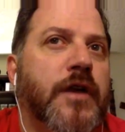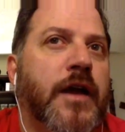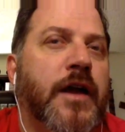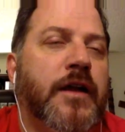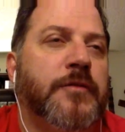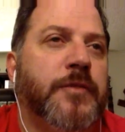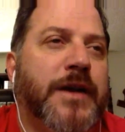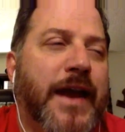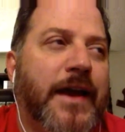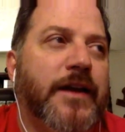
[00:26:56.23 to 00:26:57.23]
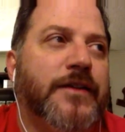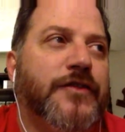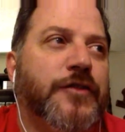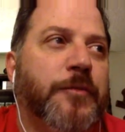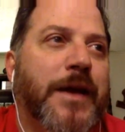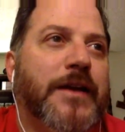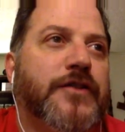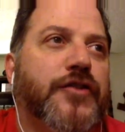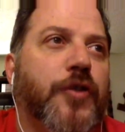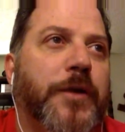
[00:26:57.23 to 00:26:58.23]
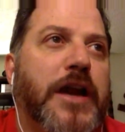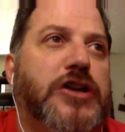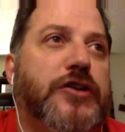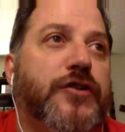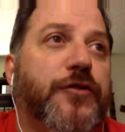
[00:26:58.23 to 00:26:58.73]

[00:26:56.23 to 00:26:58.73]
and mechanics to make determinations